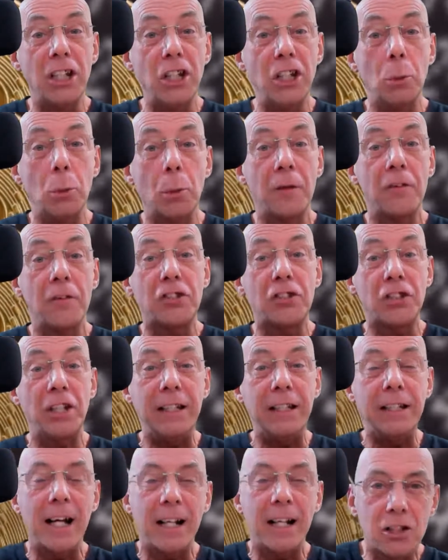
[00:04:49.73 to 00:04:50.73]
you would have
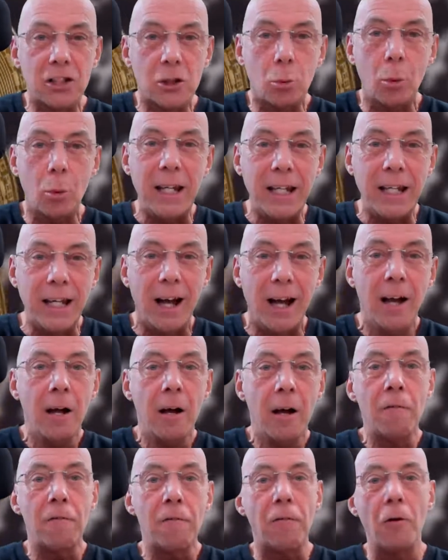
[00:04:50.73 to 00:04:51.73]
seen that tweet
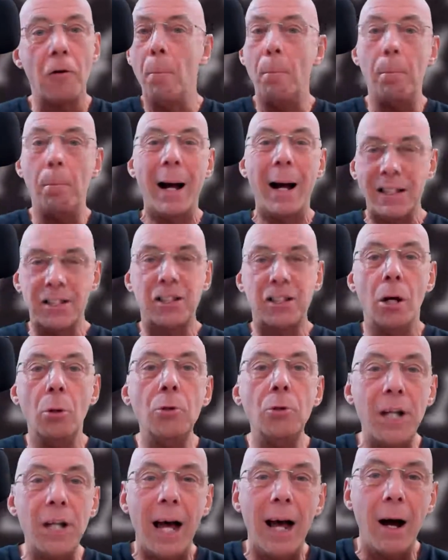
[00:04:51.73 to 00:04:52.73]
from Matt
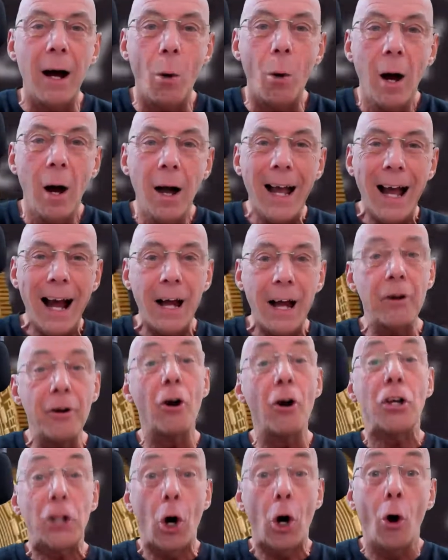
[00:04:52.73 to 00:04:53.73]
Odell, and
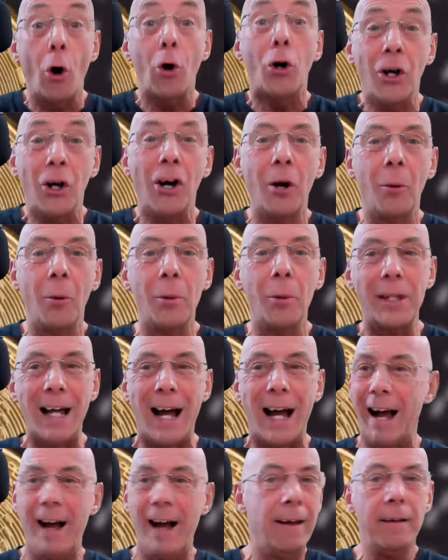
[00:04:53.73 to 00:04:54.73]
I concur with
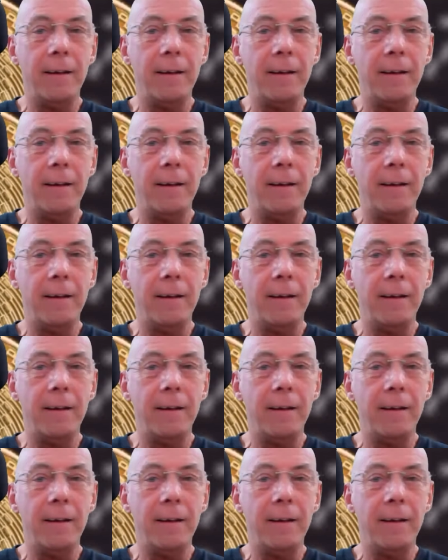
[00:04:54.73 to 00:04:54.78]
that.